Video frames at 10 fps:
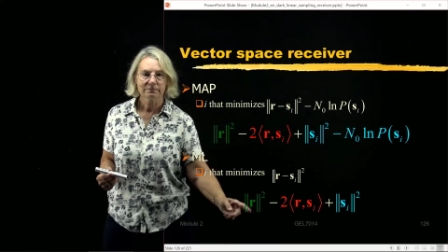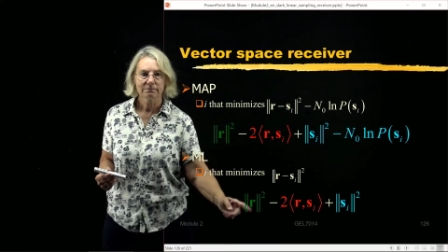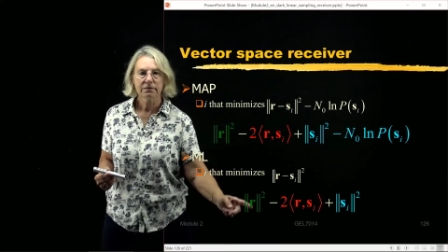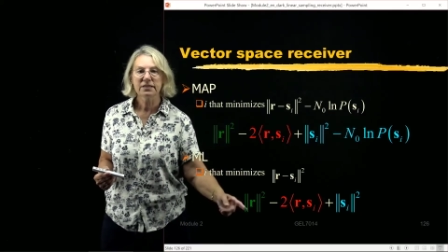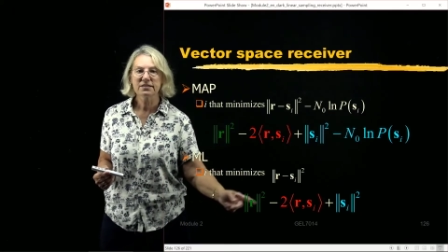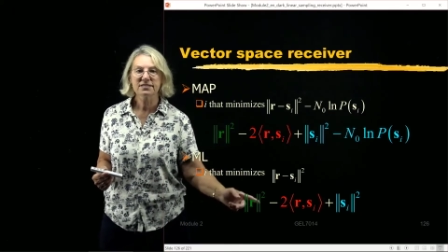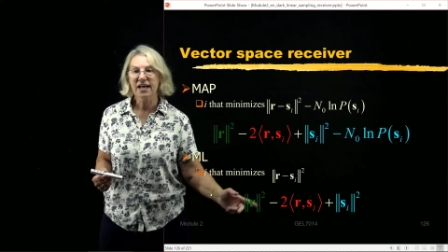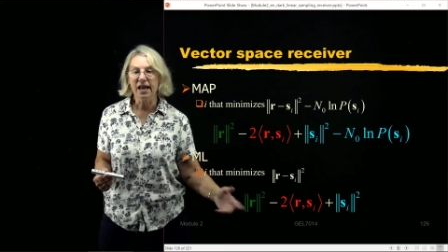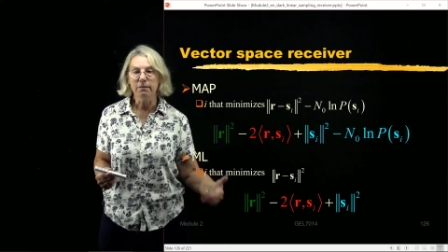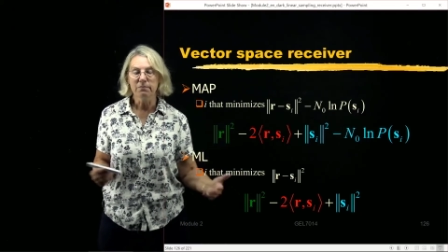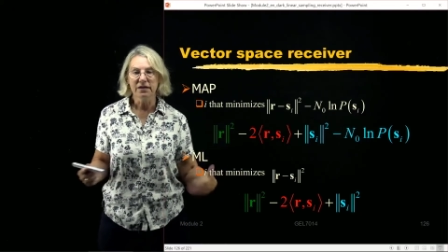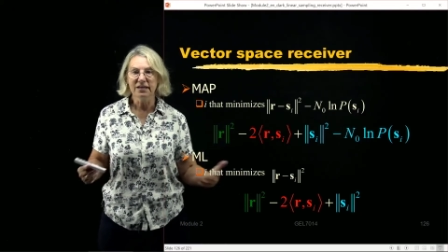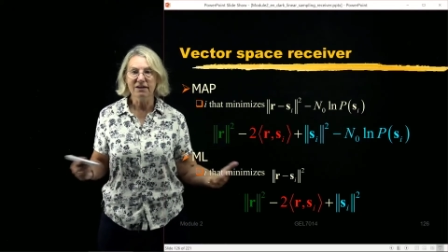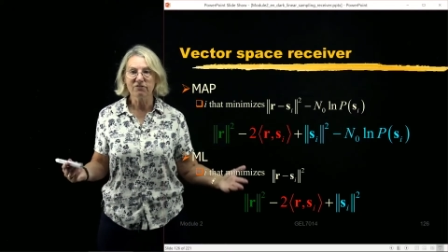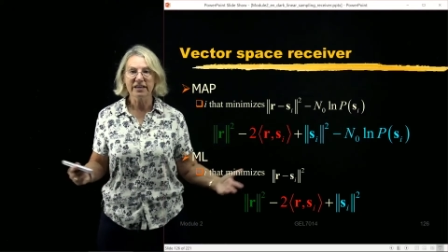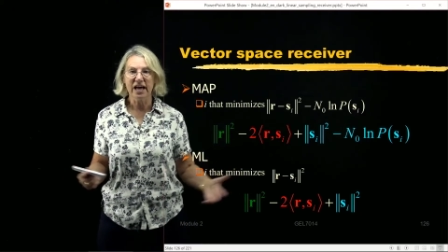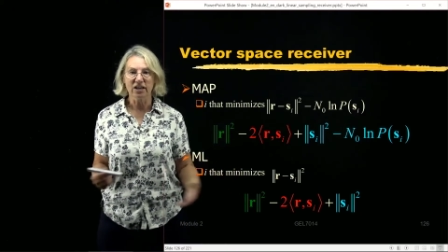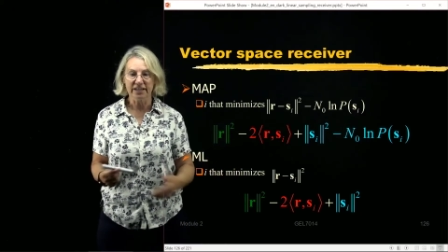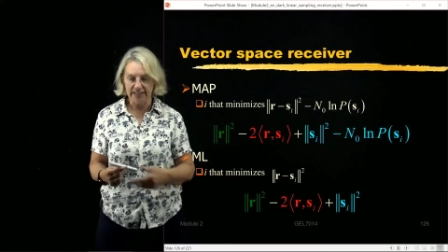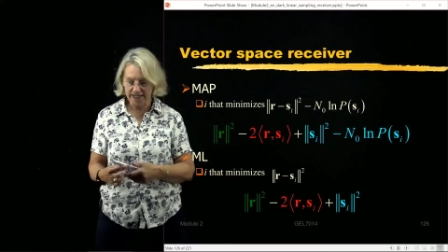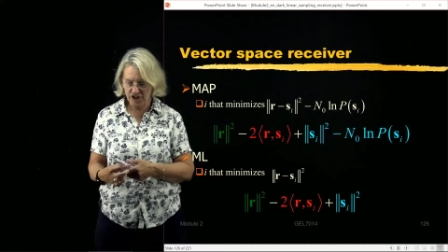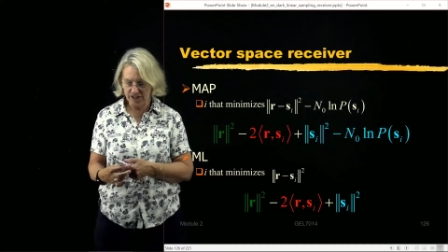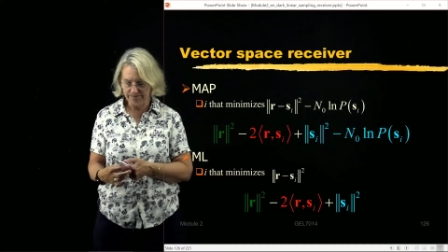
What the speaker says: be the same in every calculation.